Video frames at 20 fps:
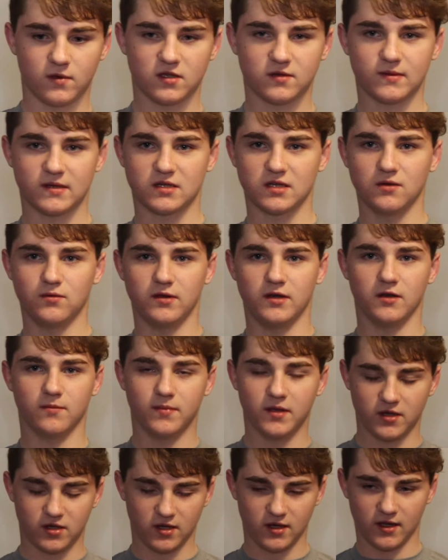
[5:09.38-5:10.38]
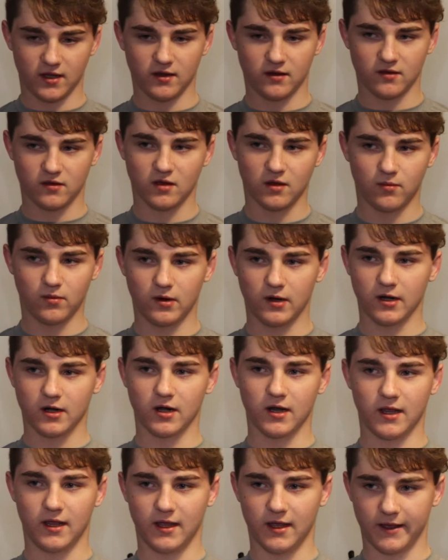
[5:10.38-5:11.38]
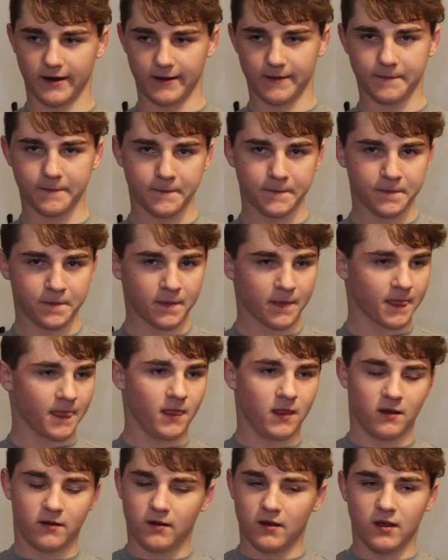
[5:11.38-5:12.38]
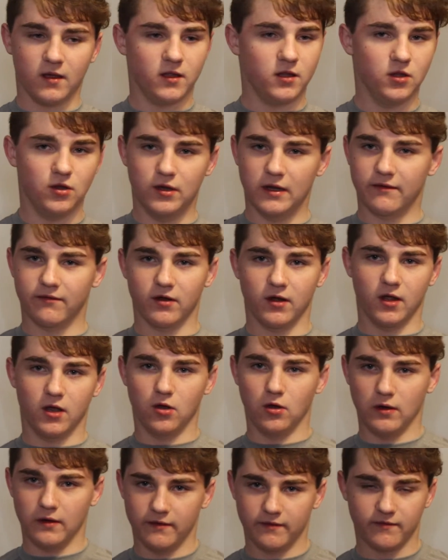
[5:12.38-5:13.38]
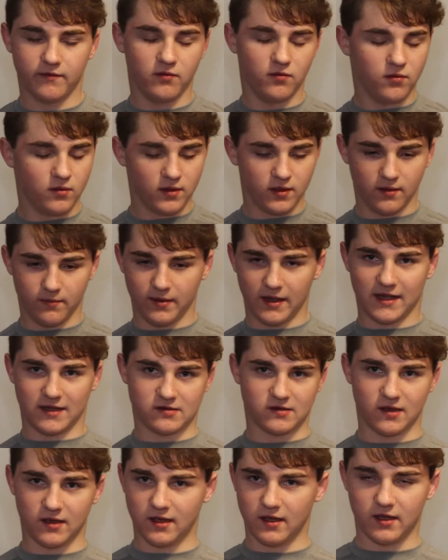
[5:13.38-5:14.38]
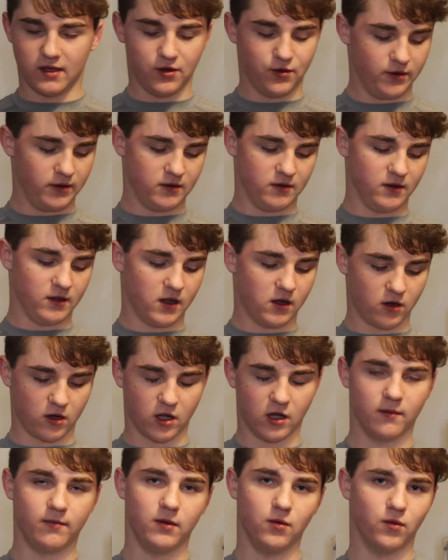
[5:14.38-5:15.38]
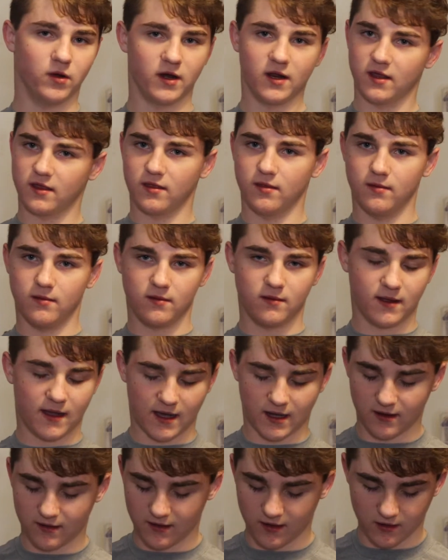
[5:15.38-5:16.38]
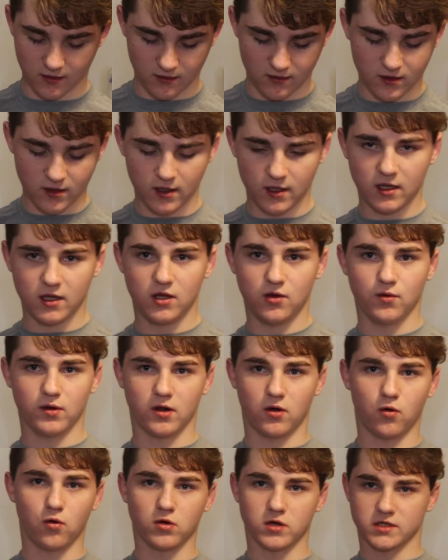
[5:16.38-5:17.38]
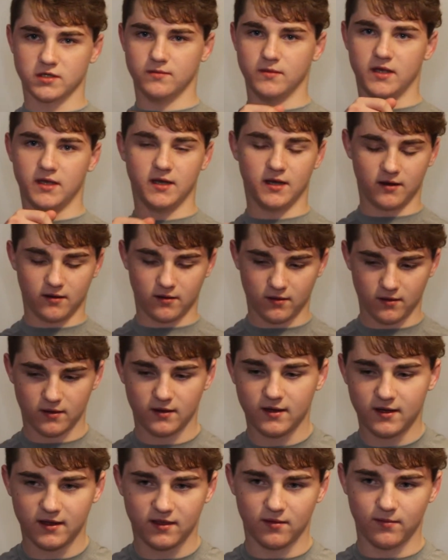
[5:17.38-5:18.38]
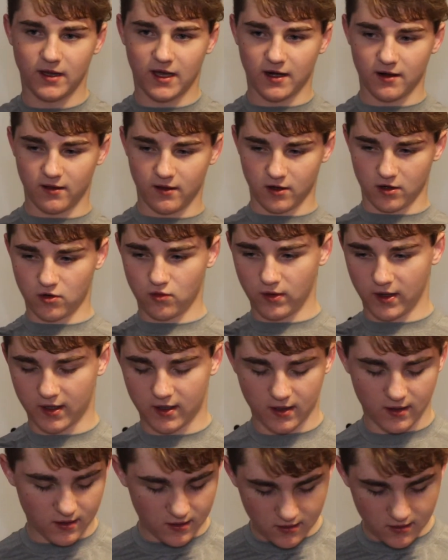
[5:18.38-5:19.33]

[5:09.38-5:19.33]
Especially when you're pitching into somewhere and you never know if the bass can get you easily hung up. You want to get out of there. You want to horse them in and get them out of there quick.